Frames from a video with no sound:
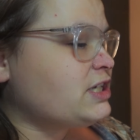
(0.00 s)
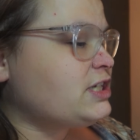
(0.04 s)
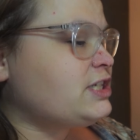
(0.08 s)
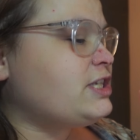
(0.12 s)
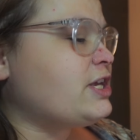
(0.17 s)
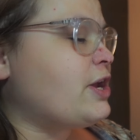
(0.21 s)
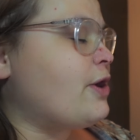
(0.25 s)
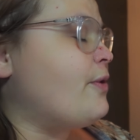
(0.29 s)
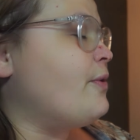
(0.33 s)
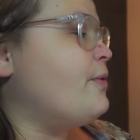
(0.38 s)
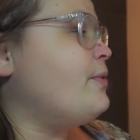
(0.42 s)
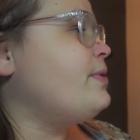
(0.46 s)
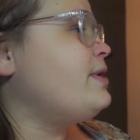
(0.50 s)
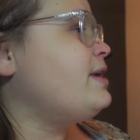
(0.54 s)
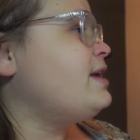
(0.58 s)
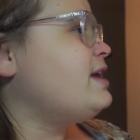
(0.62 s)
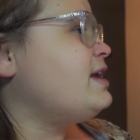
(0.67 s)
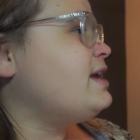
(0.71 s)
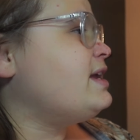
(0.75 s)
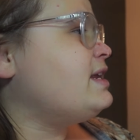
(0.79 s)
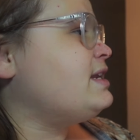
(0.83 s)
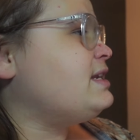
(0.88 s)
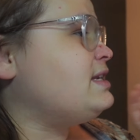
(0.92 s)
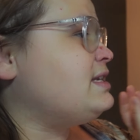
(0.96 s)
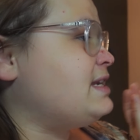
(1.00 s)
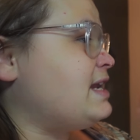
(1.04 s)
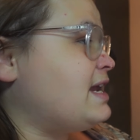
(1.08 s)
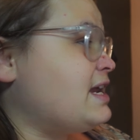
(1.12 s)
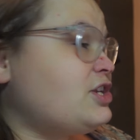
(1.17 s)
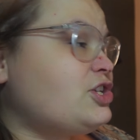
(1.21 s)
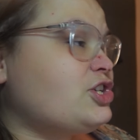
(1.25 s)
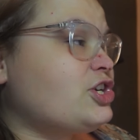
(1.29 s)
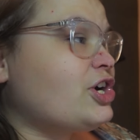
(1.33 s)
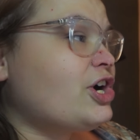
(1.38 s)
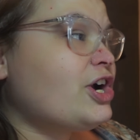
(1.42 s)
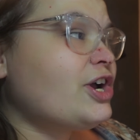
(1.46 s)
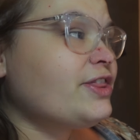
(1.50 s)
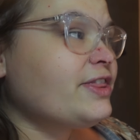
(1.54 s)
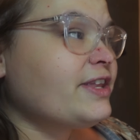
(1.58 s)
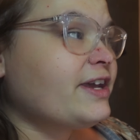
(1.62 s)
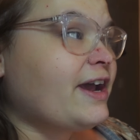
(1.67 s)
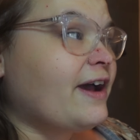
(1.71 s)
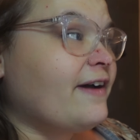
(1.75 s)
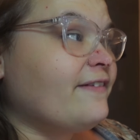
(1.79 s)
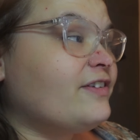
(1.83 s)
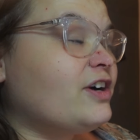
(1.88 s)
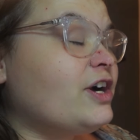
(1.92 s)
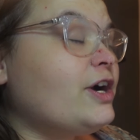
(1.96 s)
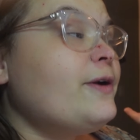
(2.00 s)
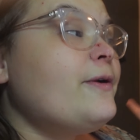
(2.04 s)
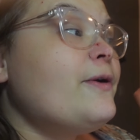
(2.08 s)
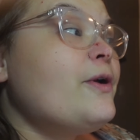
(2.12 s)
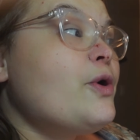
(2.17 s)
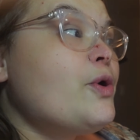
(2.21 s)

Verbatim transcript: So, nature on the cover.